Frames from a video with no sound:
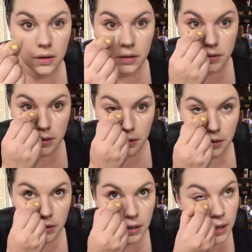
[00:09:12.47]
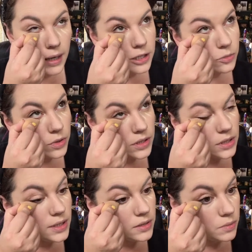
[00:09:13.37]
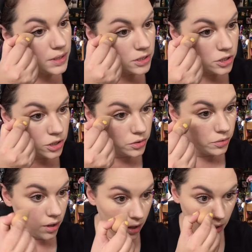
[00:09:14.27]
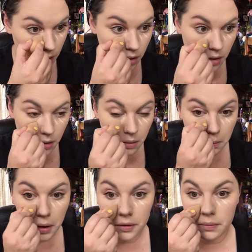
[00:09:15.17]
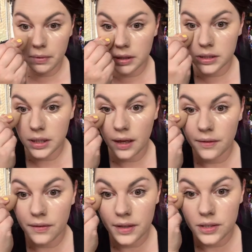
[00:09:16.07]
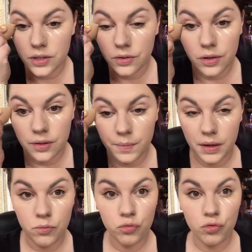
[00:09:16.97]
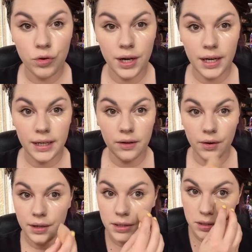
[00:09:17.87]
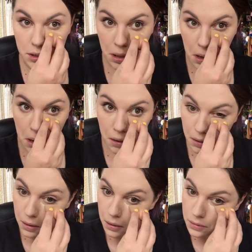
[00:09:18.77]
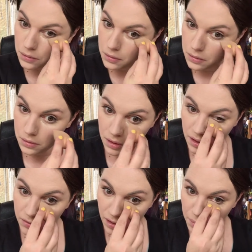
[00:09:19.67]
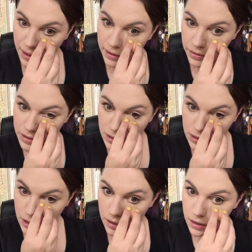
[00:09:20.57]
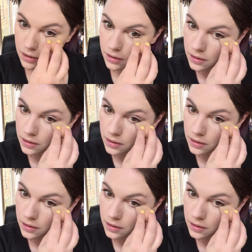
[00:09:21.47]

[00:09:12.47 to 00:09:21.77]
Because I think the collection one is a little bit too light, but I think mixed together these two could be really nice if they play nicely together.